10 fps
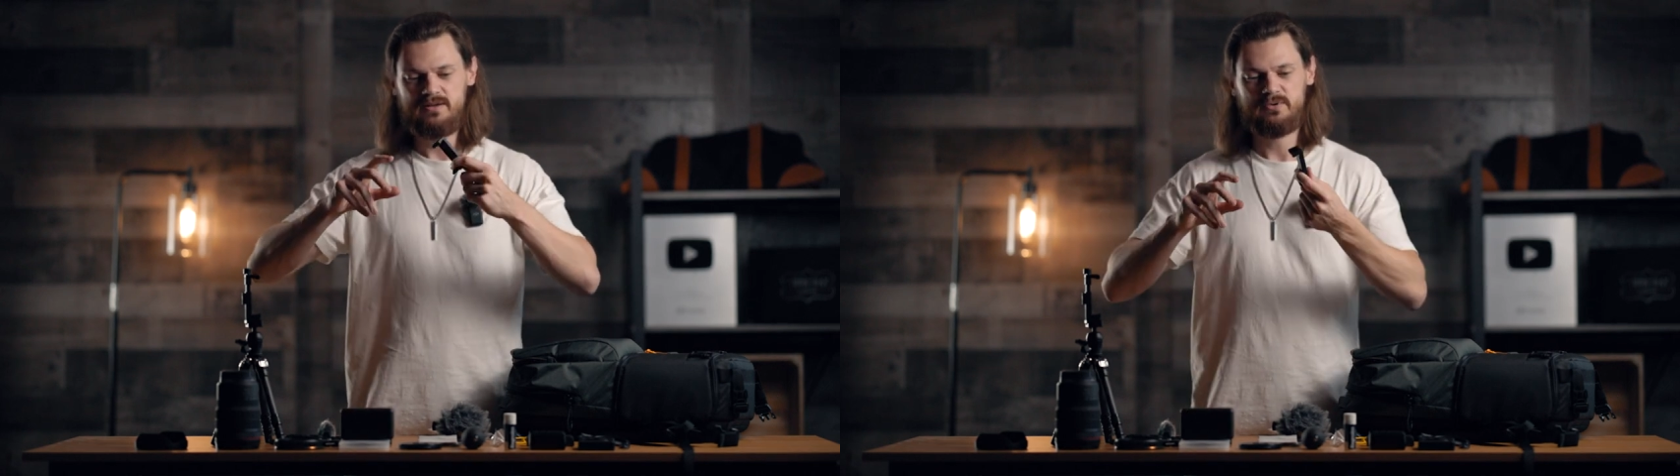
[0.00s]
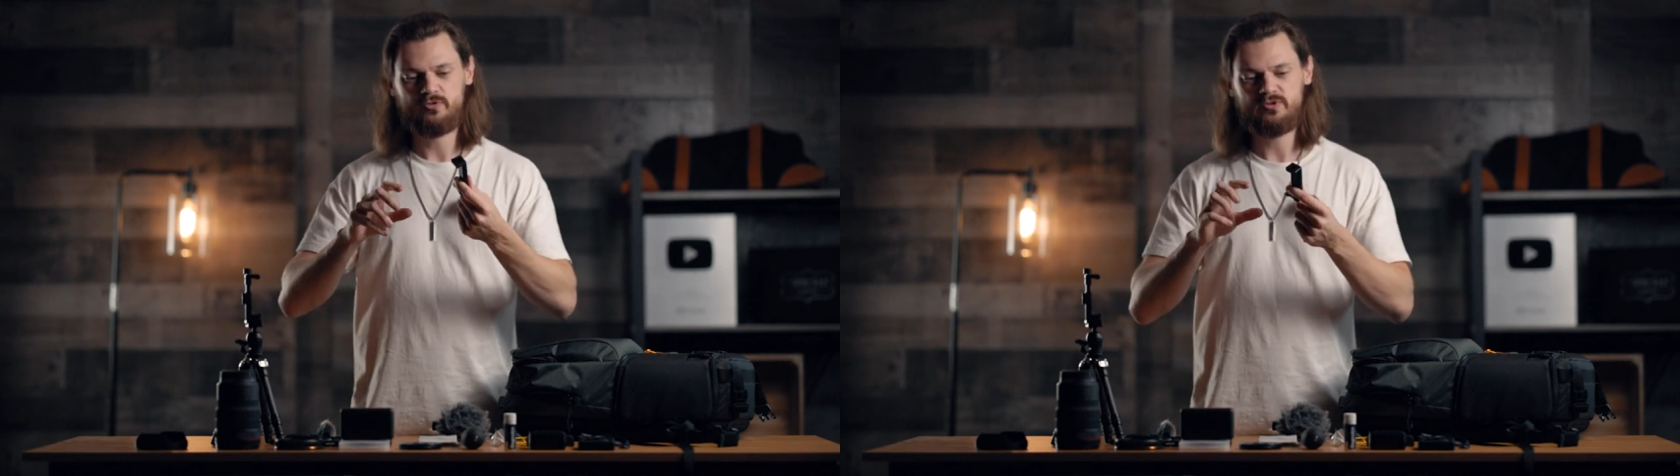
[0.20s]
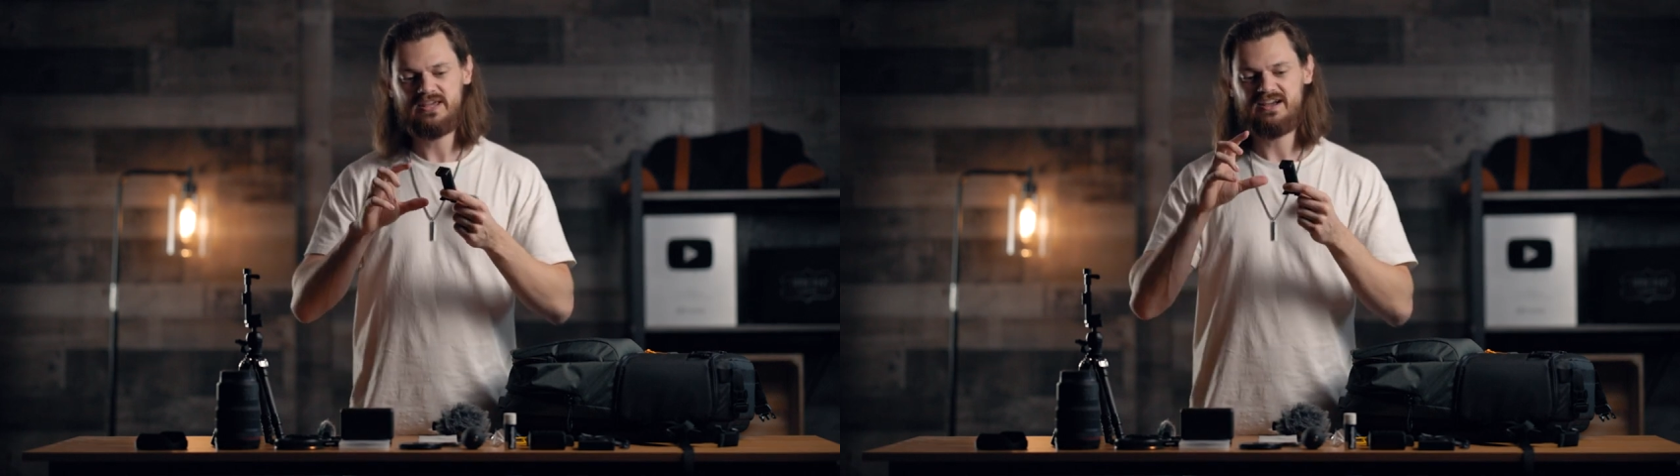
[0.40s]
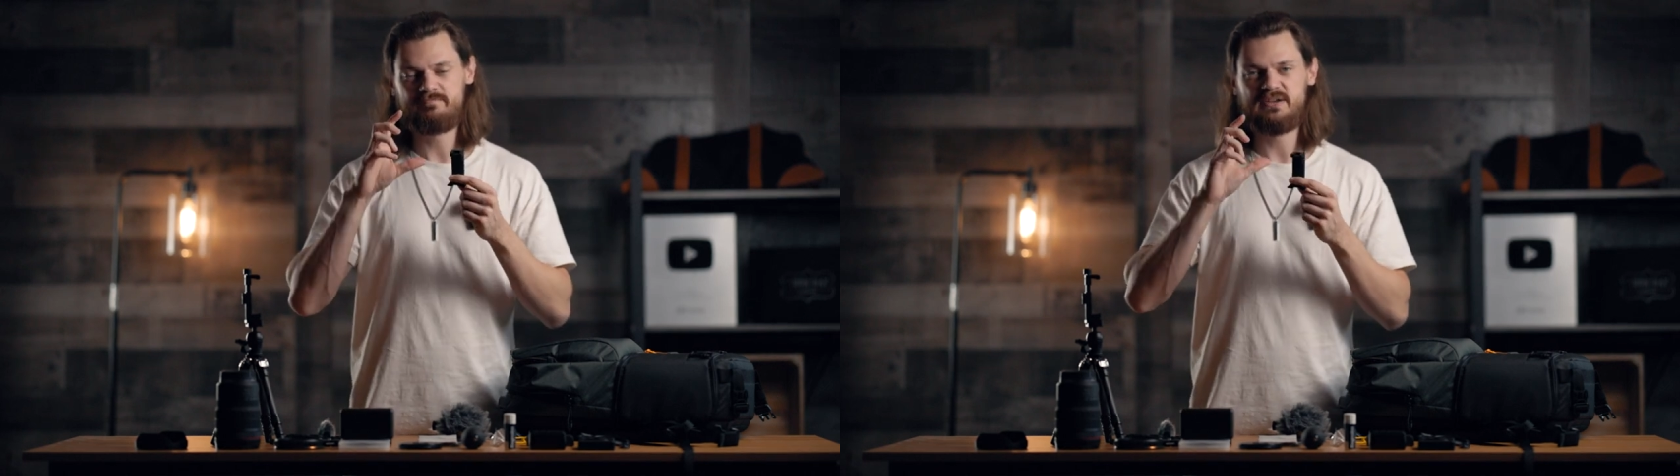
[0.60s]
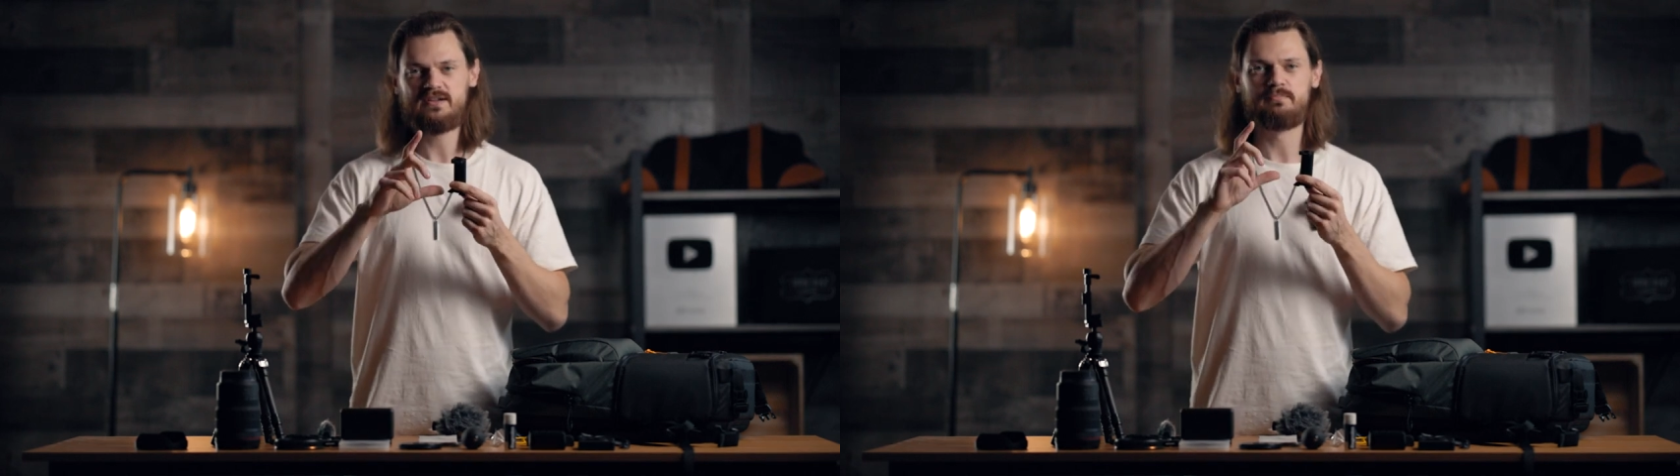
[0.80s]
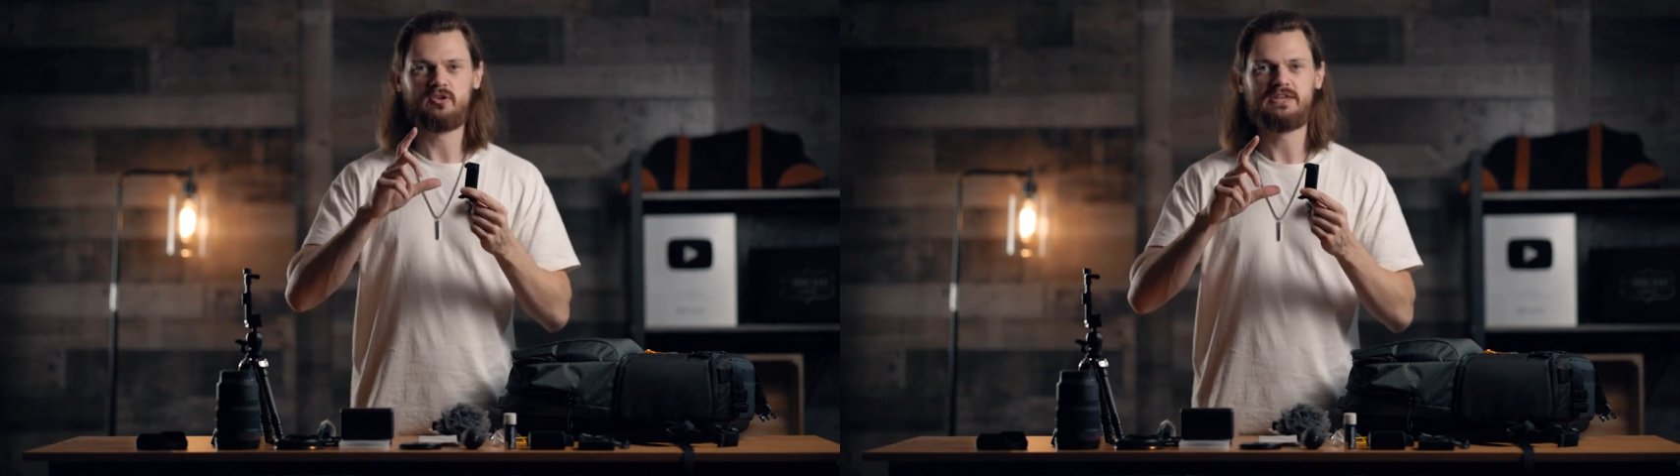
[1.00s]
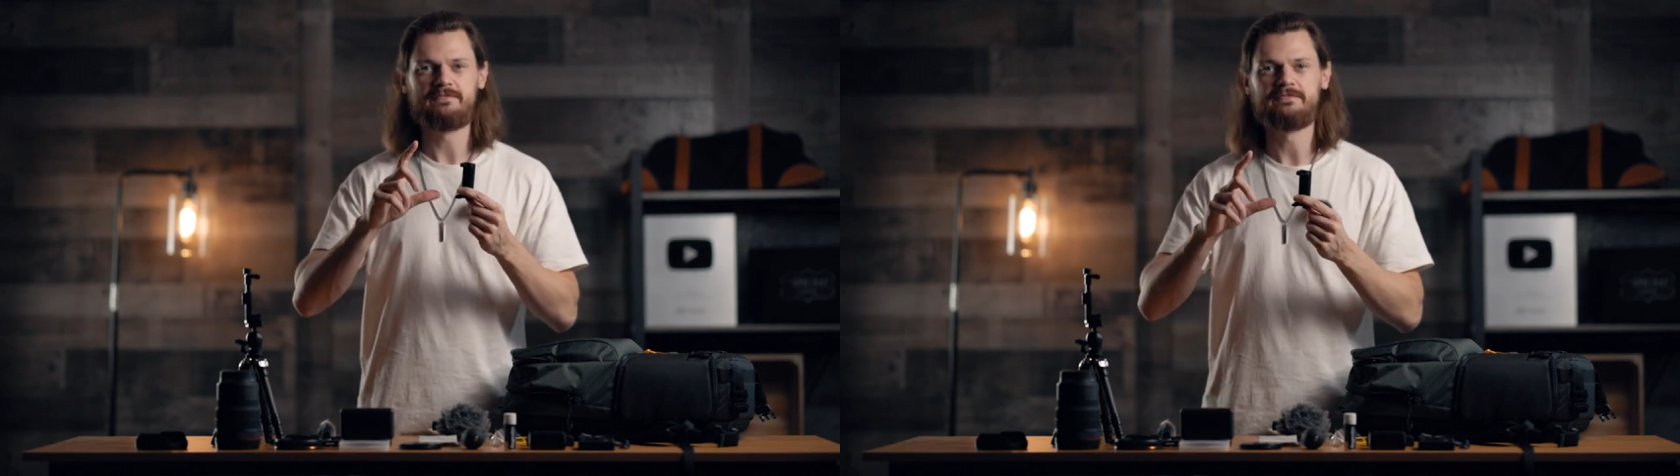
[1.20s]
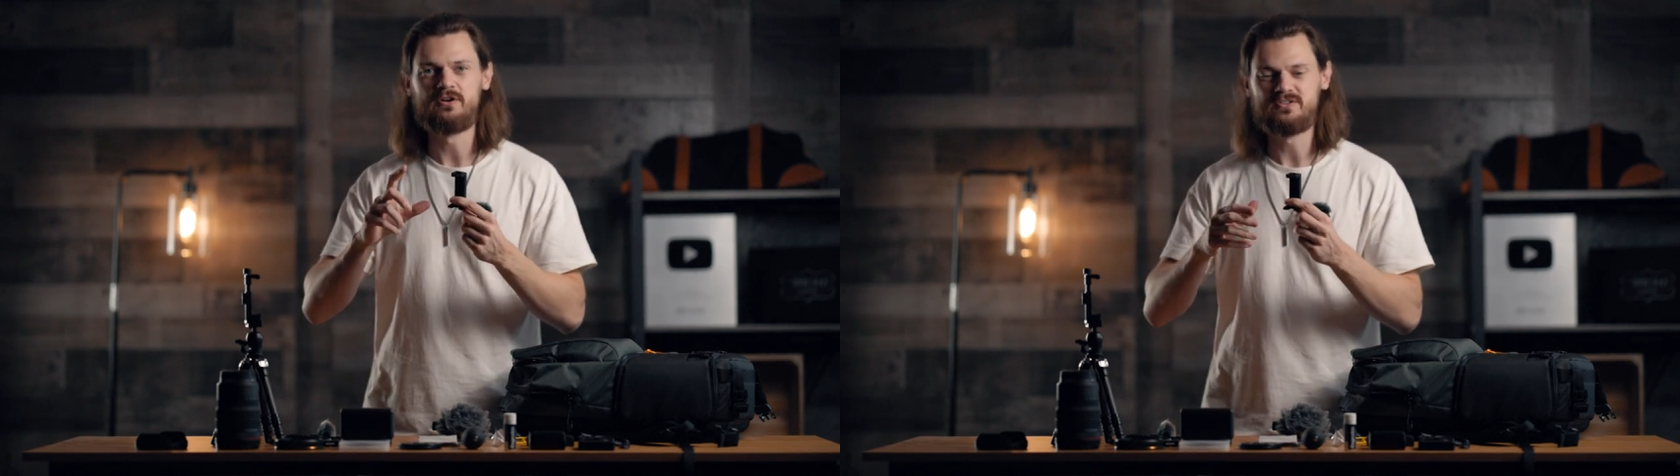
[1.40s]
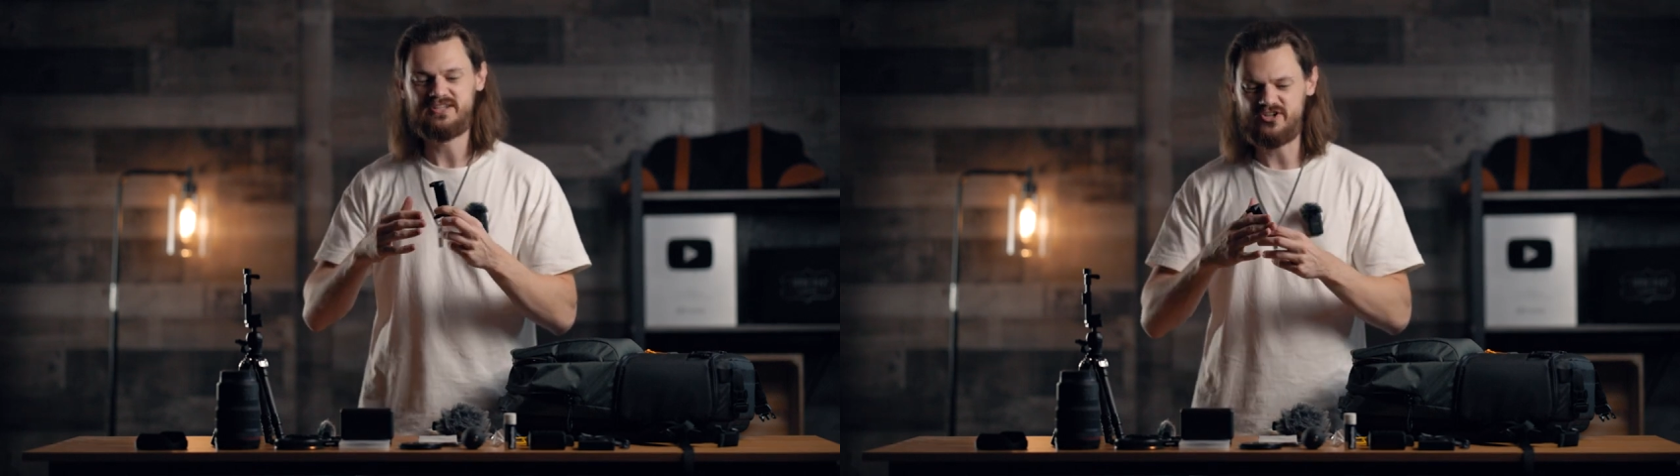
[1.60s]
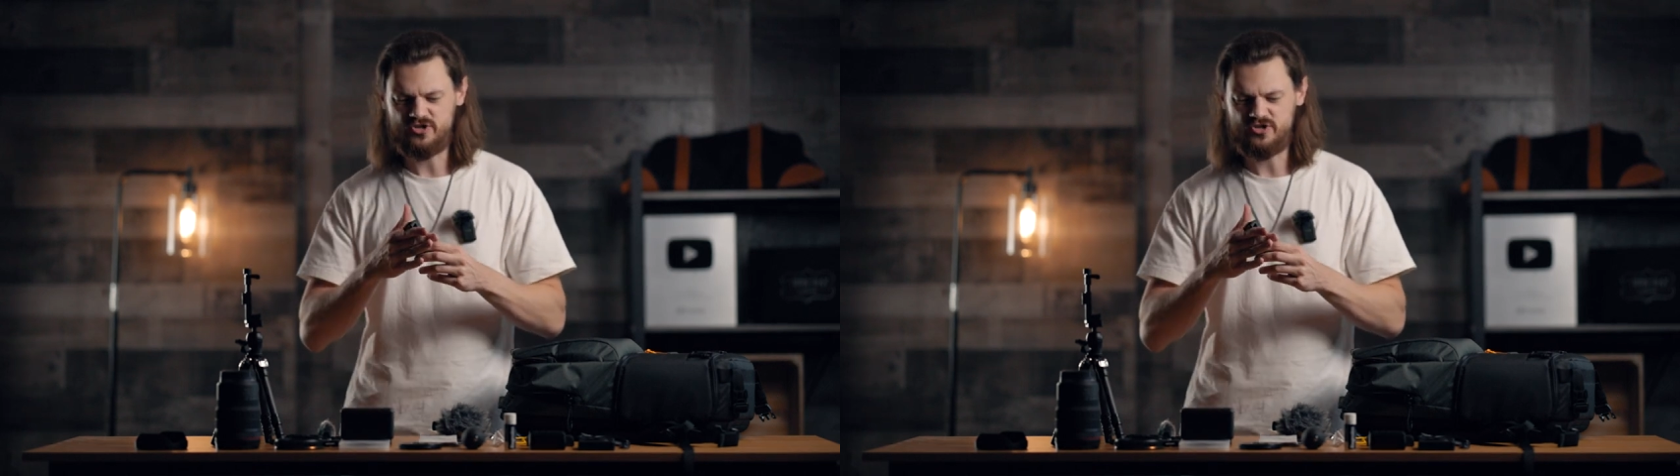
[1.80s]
but when you have big bulky phones that you're